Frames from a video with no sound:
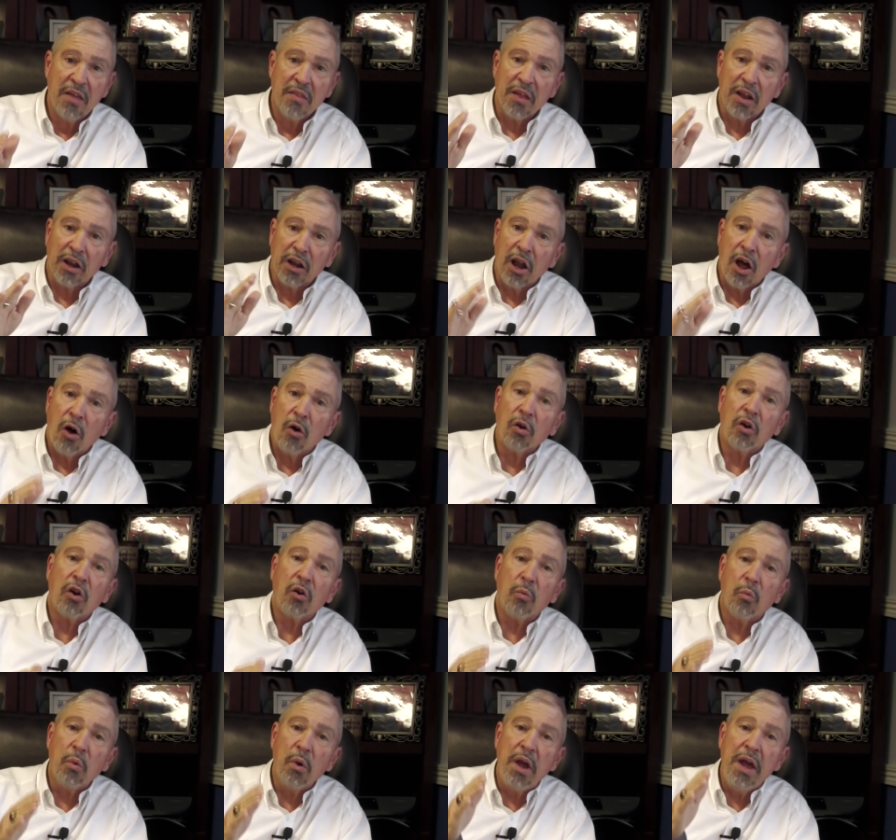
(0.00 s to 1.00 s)
The
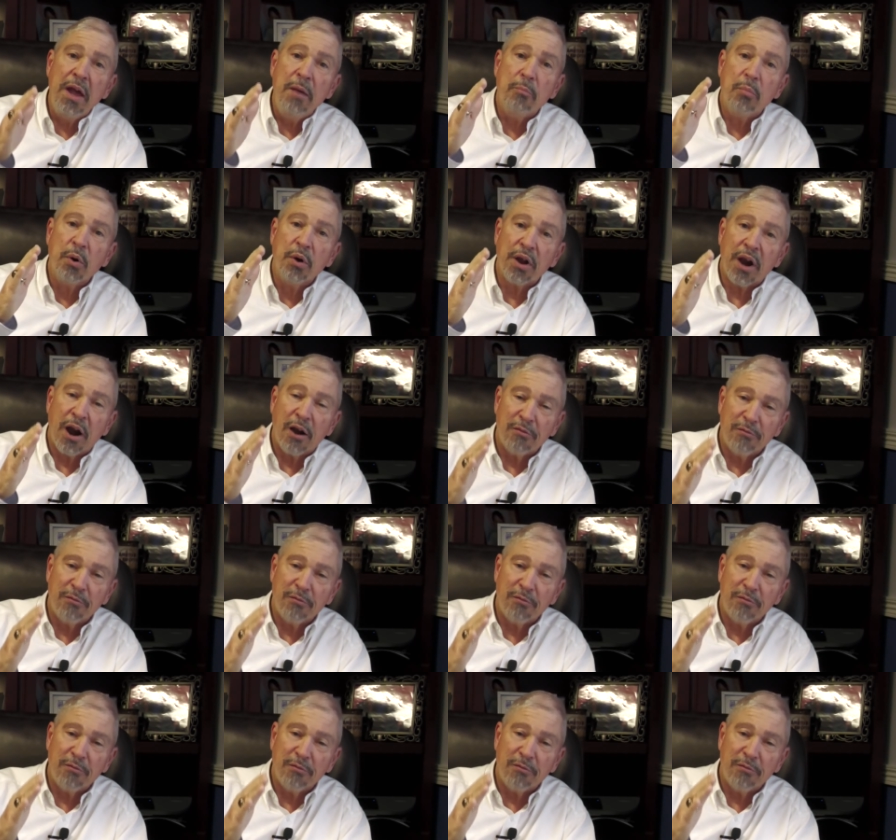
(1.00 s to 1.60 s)
longer we put our